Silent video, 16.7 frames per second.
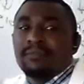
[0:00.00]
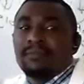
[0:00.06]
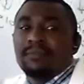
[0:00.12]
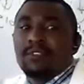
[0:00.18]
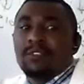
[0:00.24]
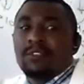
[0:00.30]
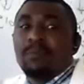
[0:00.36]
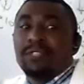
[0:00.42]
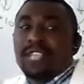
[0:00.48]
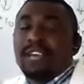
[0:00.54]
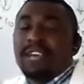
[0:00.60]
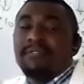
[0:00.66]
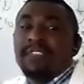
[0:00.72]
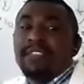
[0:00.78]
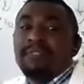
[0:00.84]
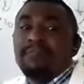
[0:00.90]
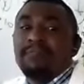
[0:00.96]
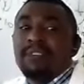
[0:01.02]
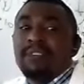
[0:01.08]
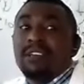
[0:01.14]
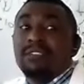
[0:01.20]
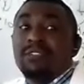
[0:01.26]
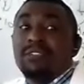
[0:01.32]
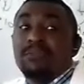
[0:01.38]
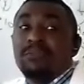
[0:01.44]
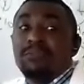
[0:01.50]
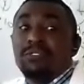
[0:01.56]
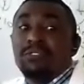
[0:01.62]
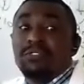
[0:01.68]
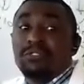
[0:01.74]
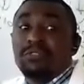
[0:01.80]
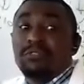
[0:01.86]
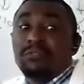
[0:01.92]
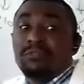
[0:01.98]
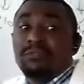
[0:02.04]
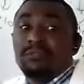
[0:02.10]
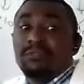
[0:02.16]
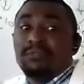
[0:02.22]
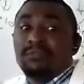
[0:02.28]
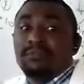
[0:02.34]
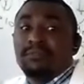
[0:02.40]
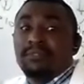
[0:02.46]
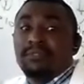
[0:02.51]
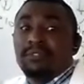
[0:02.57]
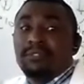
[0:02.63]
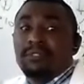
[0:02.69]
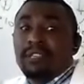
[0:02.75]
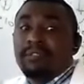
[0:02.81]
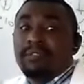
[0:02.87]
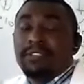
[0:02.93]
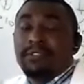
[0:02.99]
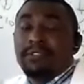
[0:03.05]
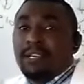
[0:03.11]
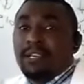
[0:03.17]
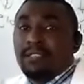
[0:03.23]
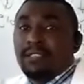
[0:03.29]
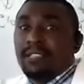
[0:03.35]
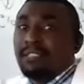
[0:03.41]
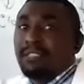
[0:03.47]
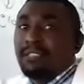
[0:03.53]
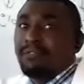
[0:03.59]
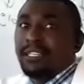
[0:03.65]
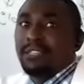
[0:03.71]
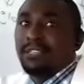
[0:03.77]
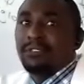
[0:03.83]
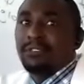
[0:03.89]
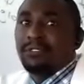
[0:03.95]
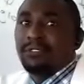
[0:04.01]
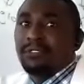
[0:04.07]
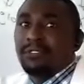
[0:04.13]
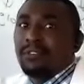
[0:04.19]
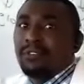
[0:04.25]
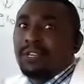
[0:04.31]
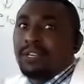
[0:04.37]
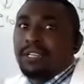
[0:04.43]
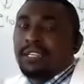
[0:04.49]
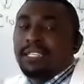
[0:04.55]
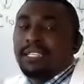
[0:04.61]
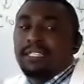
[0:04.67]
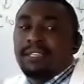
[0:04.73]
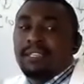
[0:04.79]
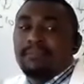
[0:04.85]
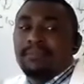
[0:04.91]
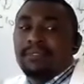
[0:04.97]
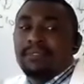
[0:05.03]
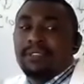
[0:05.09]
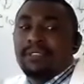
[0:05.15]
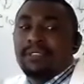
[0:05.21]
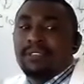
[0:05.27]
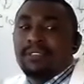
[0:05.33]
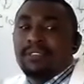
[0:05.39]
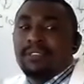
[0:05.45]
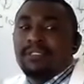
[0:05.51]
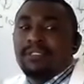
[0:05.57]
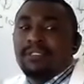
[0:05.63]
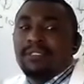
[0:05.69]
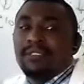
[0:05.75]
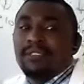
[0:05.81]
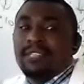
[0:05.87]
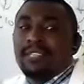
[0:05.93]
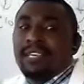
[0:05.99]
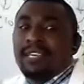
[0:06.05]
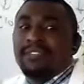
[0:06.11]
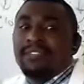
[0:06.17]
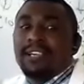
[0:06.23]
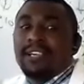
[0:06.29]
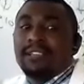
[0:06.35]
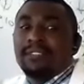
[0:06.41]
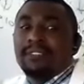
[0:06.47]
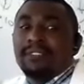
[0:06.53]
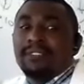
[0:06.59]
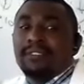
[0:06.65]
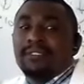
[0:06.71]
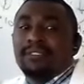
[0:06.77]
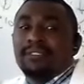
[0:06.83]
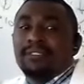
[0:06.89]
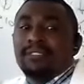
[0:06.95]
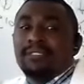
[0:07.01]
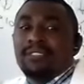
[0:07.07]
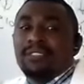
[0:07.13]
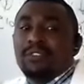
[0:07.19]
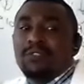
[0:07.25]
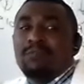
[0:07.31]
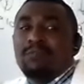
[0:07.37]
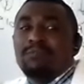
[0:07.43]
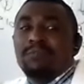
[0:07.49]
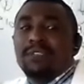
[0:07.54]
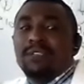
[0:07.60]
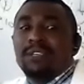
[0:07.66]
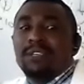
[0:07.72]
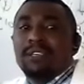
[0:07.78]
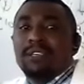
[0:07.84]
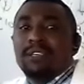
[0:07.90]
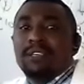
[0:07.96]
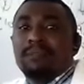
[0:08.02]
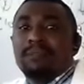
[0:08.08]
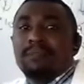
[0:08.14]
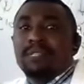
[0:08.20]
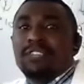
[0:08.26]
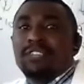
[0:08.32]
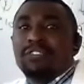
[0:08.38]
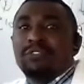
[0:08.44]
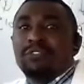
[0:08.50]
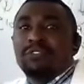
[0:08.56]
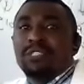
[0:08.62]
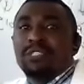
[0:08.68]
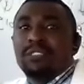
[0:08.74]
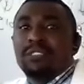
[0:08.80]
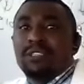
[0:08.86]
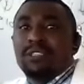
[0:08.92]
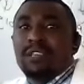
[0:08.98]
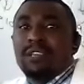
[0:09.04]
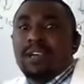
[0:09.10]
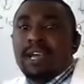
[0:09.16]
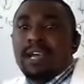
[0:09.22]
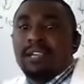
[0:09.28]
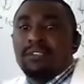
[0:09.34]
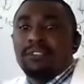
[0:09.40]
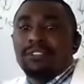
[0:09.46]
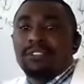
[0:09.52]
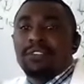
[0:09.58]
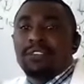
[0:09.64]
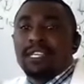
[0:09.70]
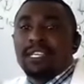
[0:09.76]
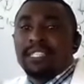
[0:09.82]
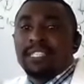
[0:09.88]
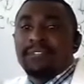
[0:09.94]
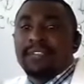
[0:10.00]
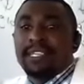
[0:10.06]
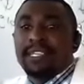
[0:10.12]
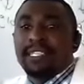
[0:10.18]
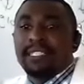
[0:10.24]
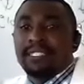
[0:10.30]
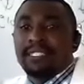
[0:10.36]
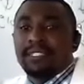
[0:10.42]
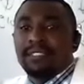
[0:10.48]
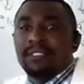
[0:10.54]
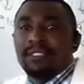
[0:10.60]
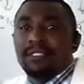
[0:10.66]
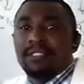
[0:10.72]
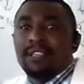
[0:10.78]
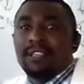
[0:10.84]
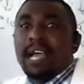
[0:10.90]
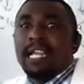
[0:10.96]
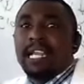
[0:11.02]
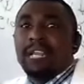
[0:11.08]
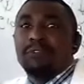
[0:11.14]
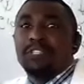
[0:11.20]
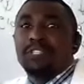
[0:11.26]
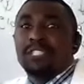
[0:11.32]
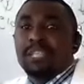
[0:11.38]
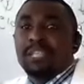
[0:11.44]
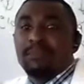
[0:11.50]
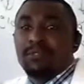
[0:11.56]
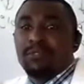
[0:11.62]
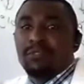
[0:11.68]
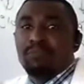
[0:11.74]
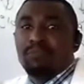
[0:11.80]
Observe them at home, draw. Wherever you are, just find out how you can get them. They are there. Home, make a drawing and also classify it under which subgroup.